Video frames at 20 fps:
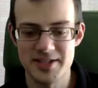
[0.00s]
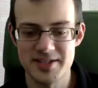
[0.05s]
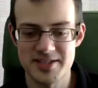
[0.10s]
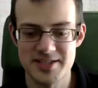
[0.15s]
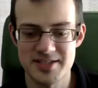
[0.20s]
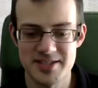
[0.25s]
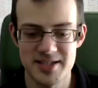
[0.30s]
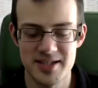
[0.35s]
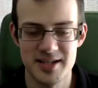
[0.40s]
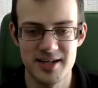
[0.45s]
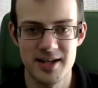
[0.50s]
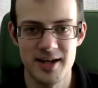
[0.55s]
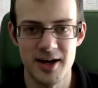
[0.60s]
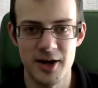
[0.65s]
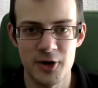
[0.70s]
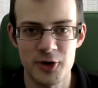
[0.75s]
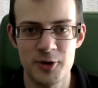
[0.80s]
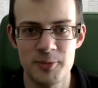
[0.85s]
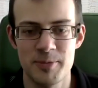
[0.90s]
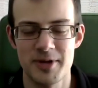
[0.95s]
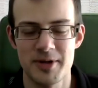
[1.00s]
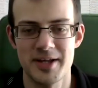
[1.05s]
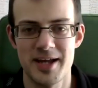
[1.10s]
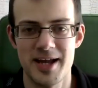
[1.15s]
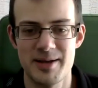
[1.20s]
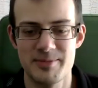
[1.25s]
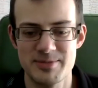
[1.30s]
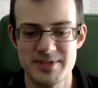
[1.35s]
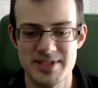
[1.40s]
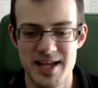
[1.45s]
there's still a couple of
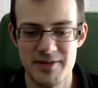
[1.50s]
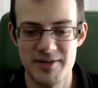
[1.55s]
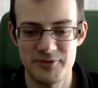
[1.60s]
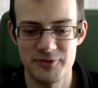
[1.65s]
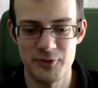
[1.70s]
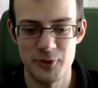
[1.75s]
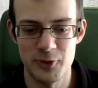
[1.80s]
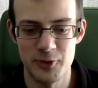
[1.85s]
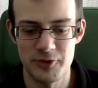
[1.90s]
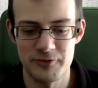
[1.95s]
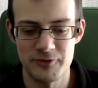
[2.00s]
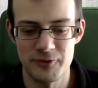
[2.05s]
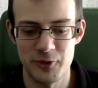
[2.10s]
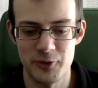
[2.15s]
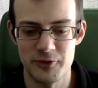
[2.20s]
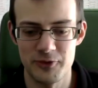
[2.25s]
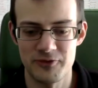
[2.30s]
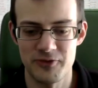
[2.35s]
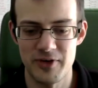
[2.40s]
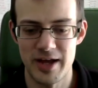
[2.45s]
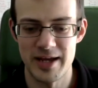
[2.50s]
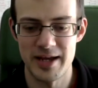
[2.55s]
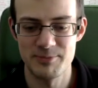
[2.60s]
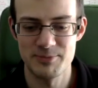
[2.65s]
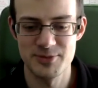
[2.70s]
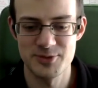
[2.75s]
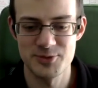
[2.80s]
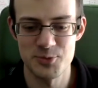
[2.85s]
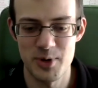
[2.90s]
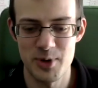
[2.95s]
games left for the
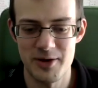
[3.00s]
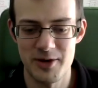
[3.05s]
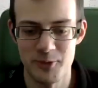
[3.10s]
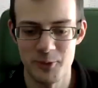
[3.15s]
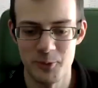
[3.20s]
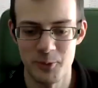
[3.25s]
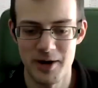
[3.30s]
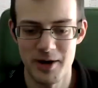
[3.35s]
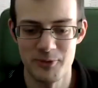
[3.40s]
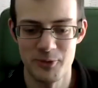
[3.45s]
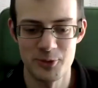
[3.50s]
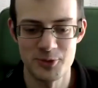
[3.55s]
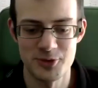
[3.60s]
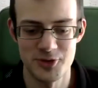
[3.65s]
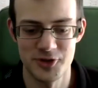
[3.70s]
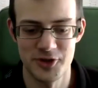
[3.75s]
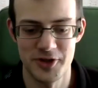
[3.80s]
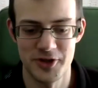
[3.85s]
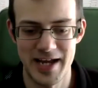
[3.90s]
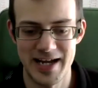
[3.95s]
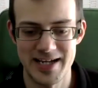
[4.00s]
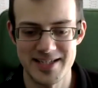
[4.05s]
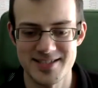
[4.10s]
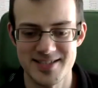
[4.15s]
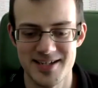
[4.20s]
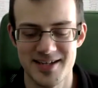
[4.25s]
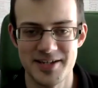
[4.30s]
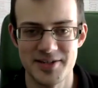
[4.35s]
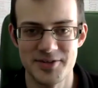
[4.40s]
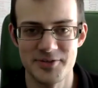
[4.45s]
Flames. We're all done on our
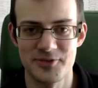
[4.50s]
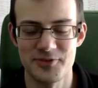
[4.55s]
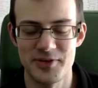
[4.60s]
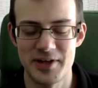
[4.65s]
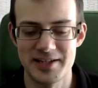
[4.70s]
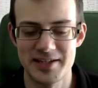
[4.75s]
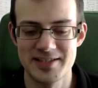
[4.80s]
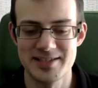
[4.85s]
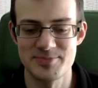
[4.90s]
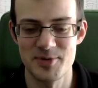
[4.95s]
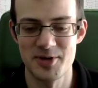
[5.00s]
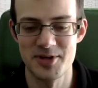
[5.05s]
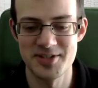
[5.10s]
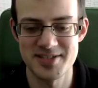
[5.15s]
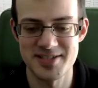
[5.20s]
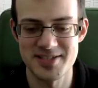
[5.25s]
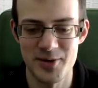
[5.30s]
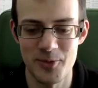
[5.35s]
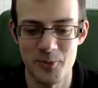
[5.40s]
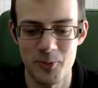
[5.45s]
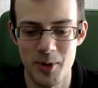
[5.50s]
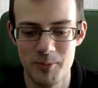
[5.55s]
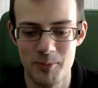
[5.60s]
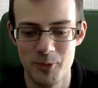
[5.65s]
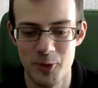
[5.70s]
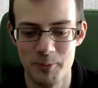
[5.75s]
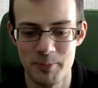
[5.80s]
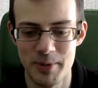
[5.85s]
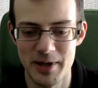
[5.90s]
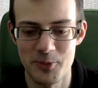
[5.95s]
side of things, but one
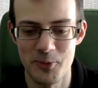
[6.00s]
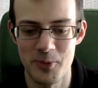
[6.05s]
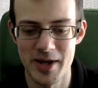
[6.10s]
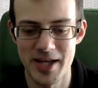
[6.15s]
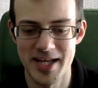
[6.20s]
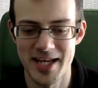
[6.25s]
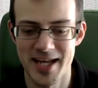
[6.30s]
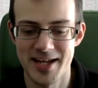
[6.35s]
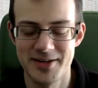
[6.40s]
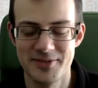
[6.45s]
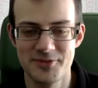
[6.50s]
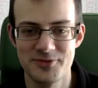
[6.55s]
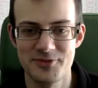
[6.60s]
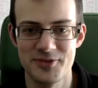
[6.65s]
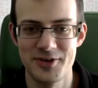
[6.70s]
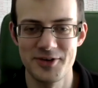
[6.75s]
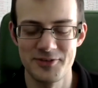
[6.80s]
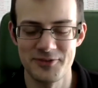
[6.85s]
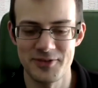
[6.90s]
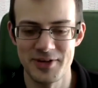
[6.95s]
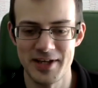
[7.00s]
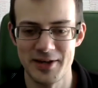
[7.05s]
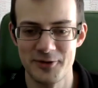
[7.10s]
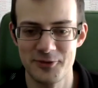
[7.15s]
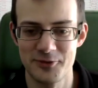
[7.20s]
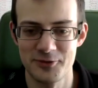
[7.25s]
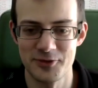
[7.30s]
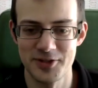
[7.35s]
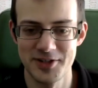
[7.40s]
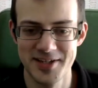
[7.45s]
more big weekend for
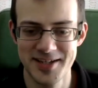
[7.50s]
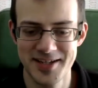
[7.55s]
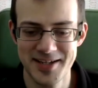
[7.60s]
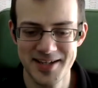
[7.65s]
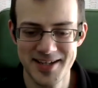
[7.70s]
Guildford.